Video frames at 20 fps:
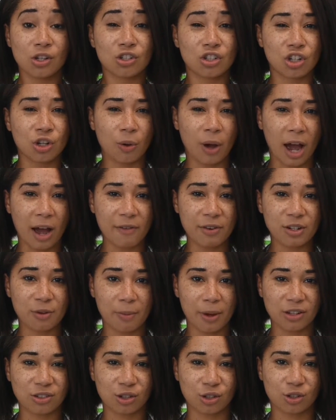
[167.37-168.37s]
Do you have a
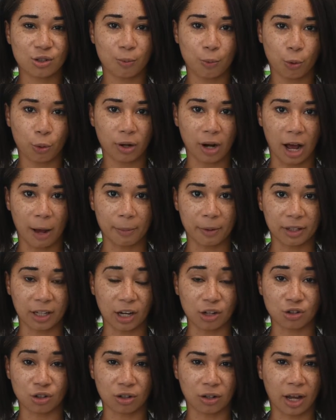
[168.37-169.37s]
domestic support
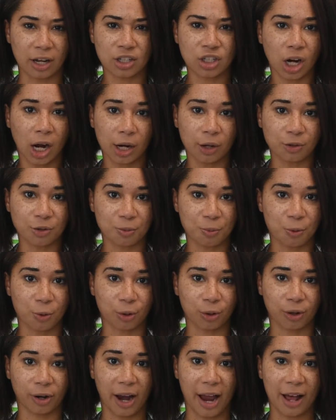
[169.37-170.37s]
obligation like child
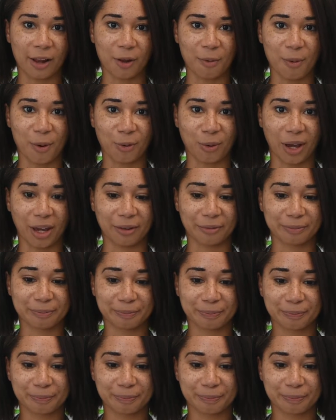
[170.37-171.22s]
support or alimony?